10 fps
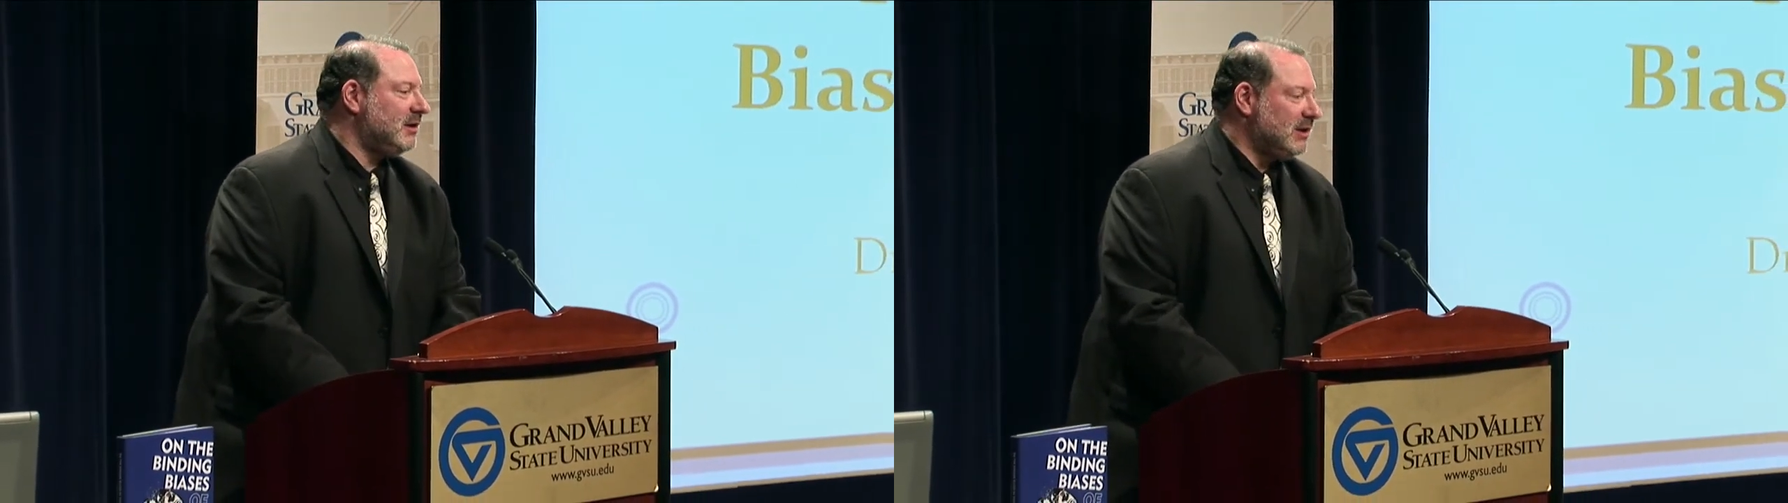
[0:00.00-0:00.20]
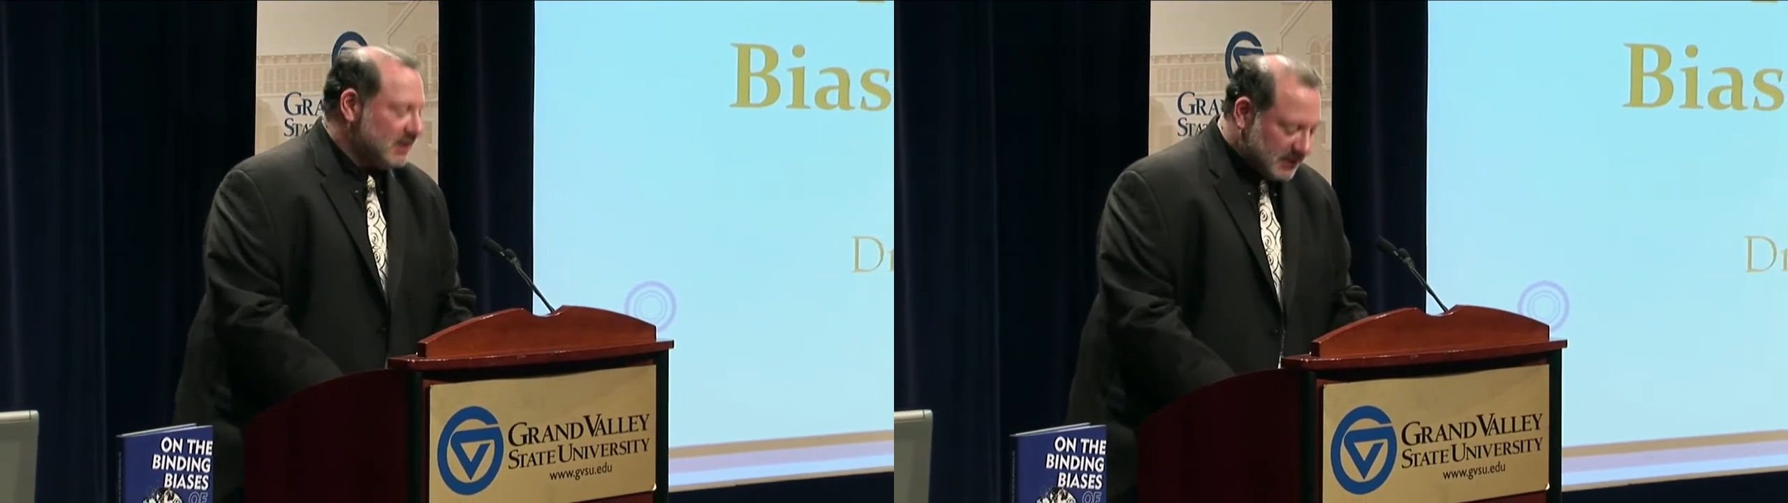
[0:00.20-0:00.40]

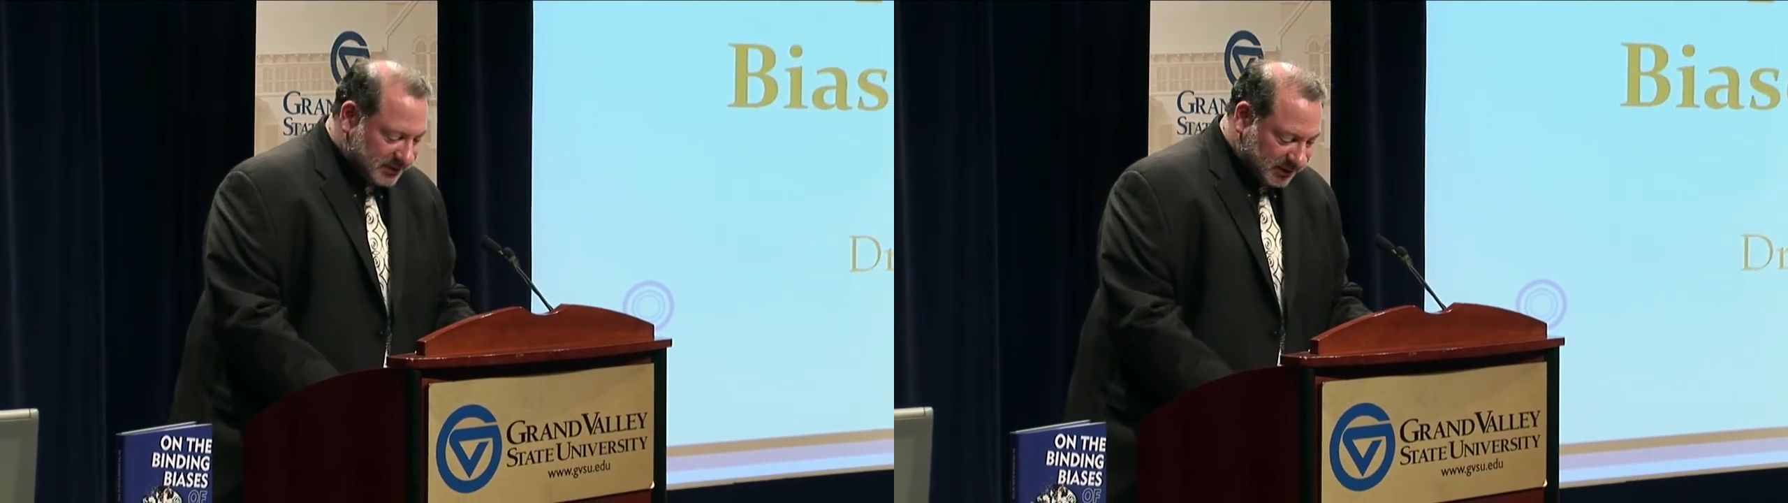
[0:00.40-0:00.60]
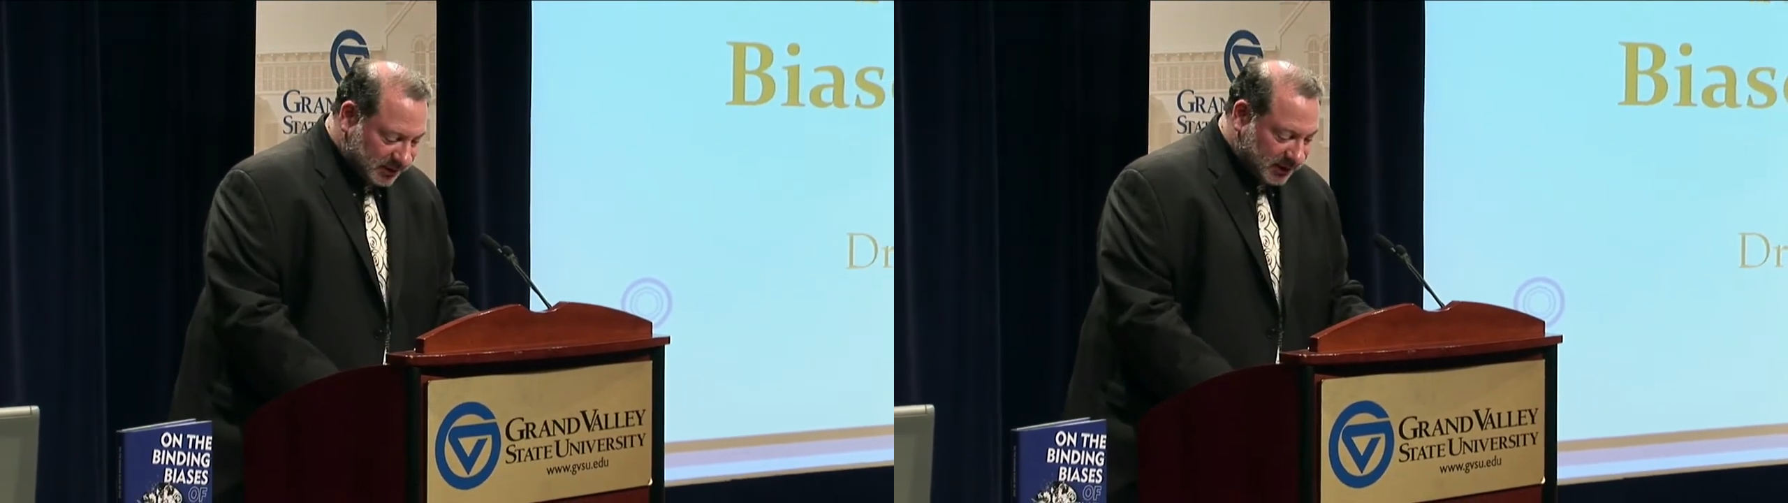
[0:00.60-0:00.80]
in
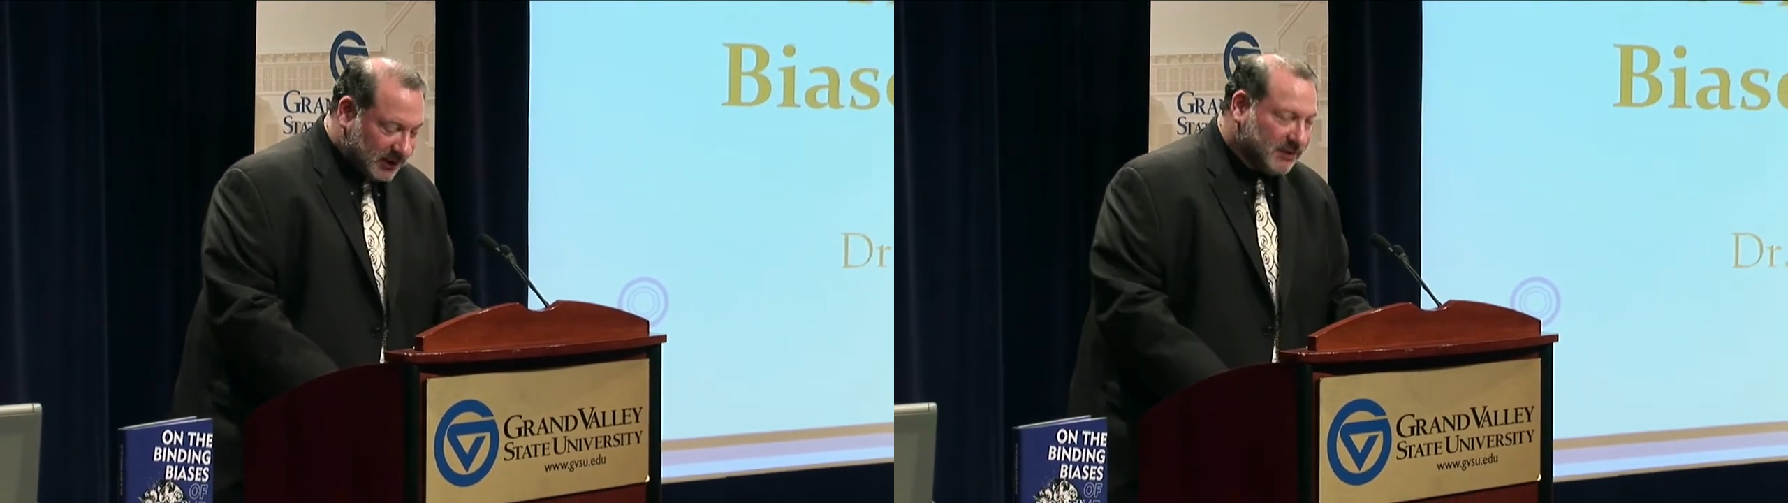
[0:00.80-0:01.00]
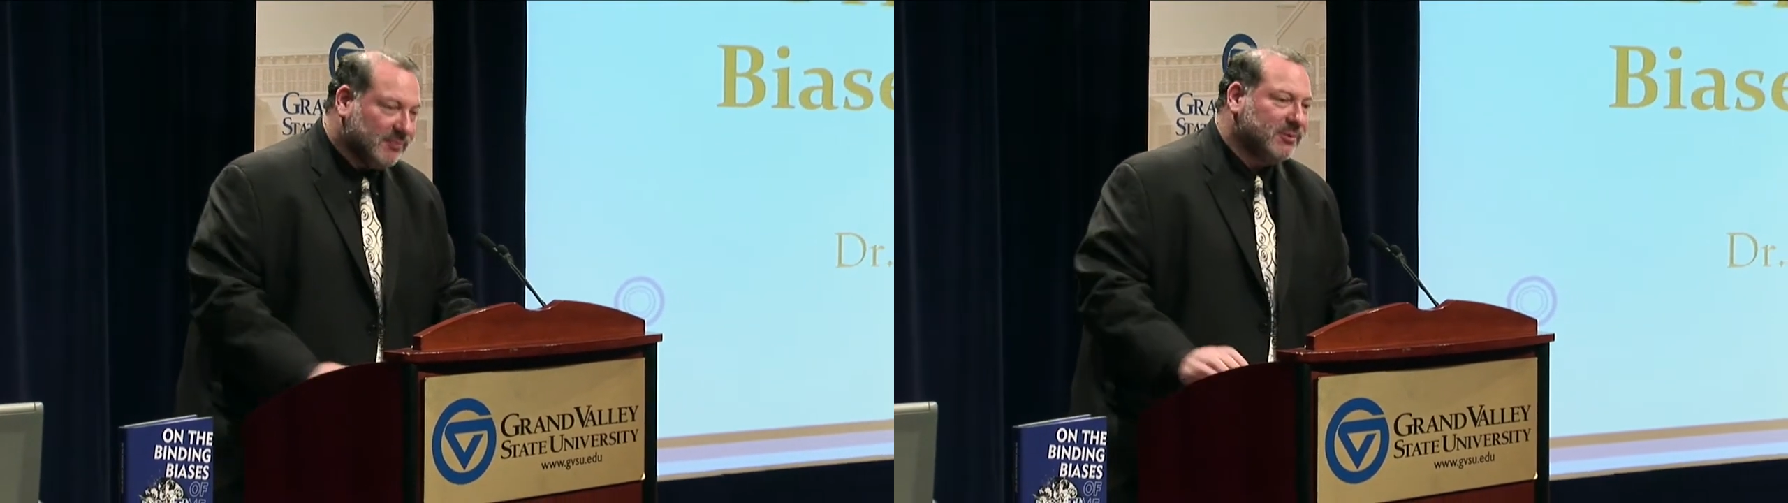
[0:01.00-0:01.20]

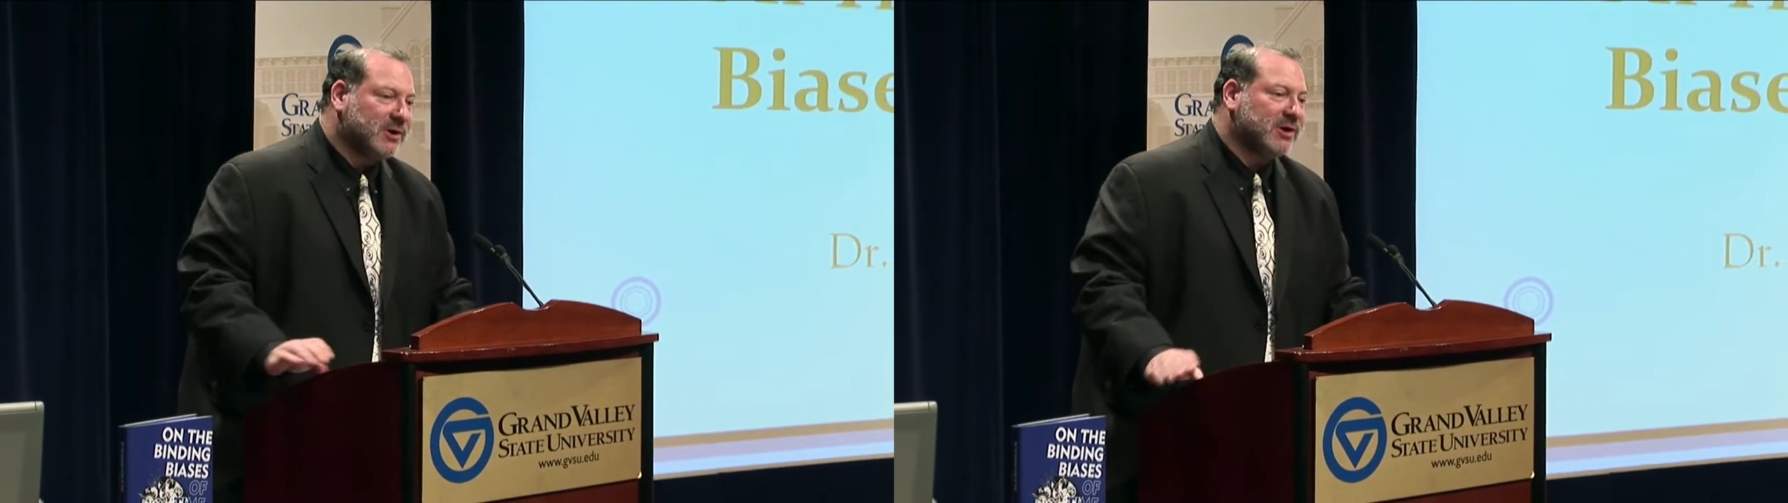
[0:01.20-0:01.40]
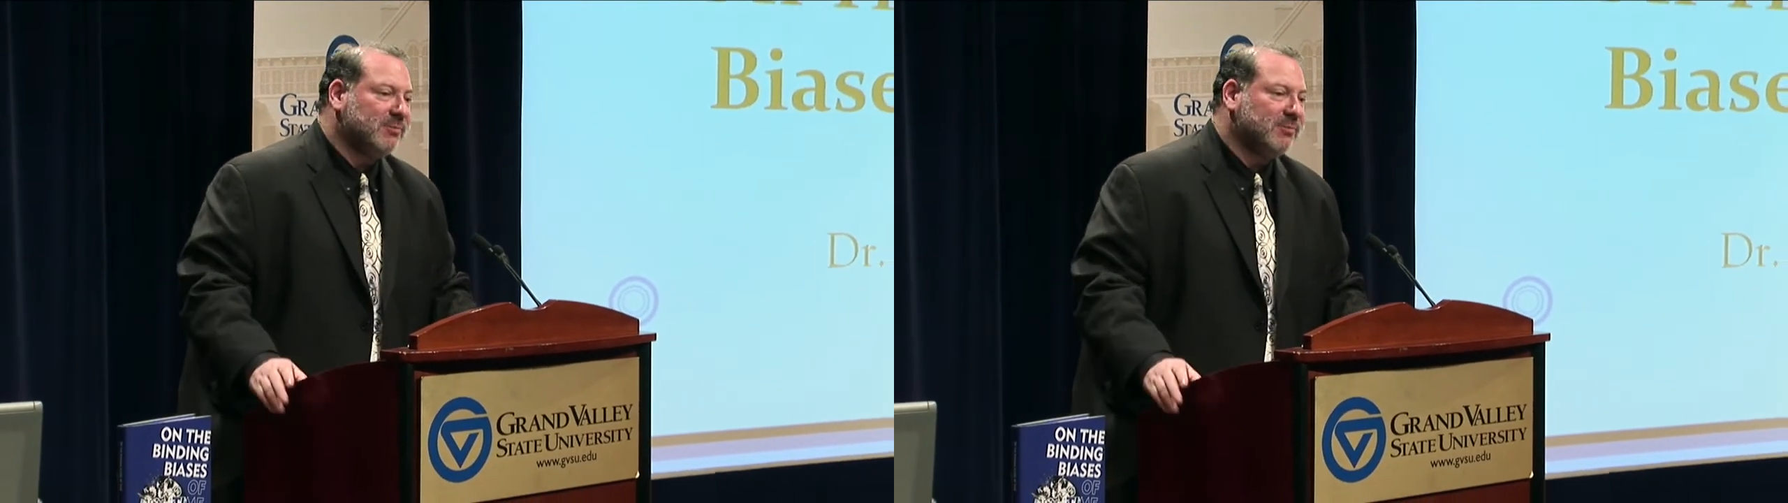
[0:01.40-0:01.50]
the book,